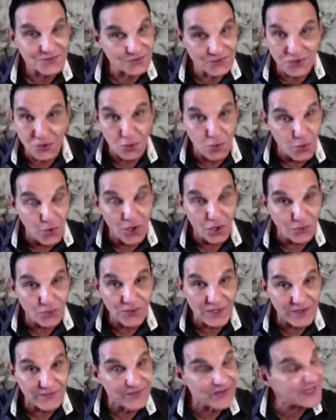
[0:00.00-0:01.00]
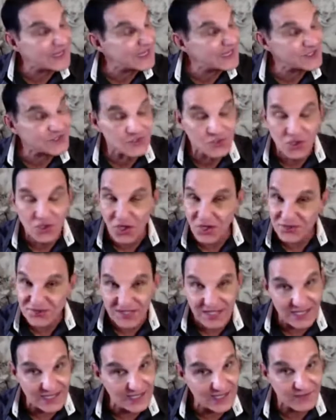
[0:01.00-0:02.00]
The world we're living is not
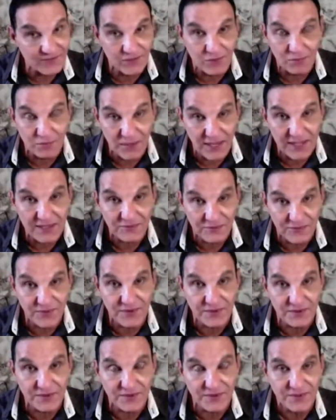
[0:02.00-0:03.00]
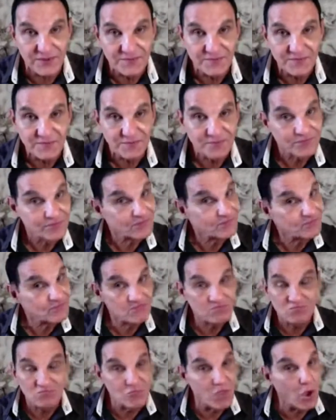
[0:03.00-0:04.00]
a level playing field.
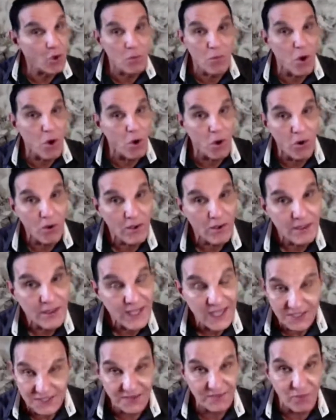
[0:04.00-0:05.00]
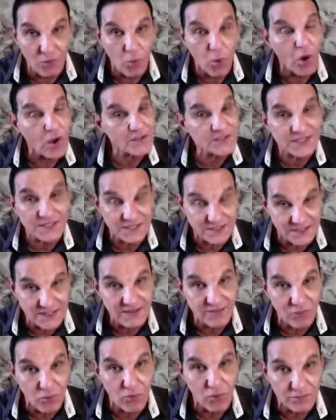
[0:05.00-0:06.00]
No more. It never was and it
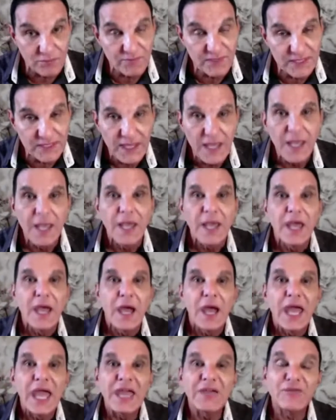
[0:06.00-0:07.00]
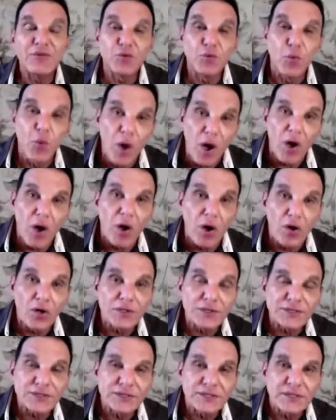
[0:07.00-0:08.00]
never will be. If it
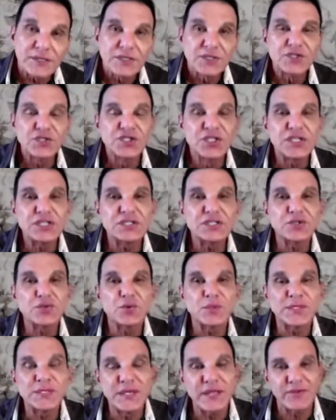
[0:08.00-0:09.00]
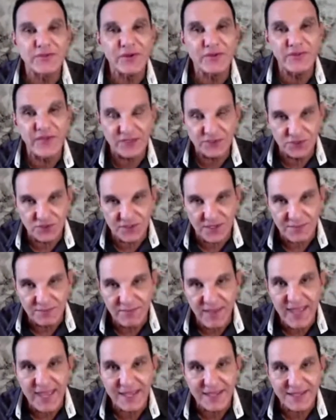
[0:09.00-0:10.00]
was, Jesus would never have had to
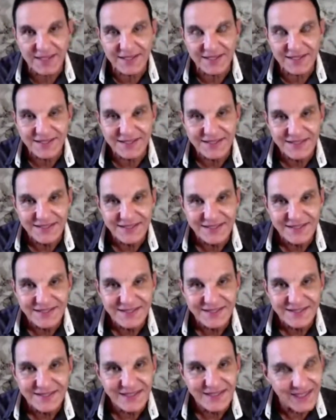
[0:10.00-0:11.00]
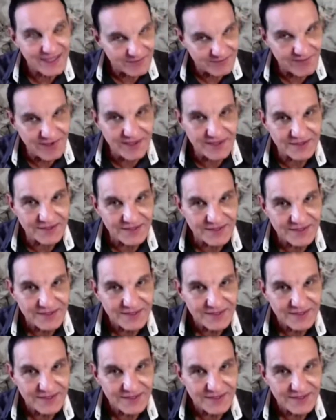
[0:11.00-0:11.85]
come back. Amen.